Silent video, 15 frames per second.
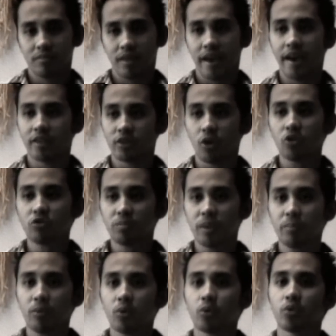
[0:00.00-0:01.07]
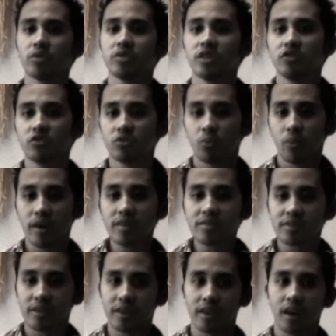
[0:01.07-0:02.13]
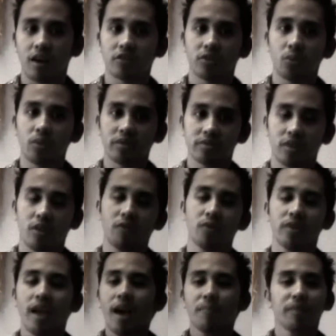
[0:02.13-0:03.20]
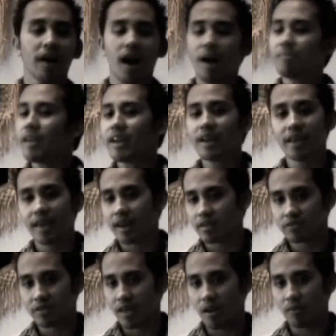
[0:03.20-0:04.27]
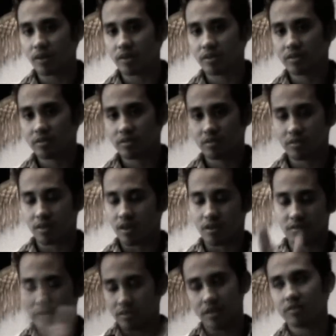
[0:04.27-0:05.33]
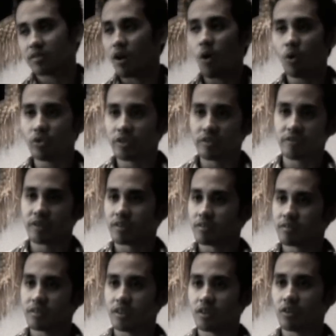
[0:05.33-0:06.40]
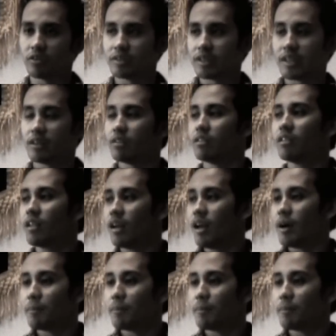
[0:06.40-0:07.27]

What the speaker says: Mm-hmm. And those people who continue to want to see it are the ones that, of course, but I'm not going to get into that one. That's a whole different, deal.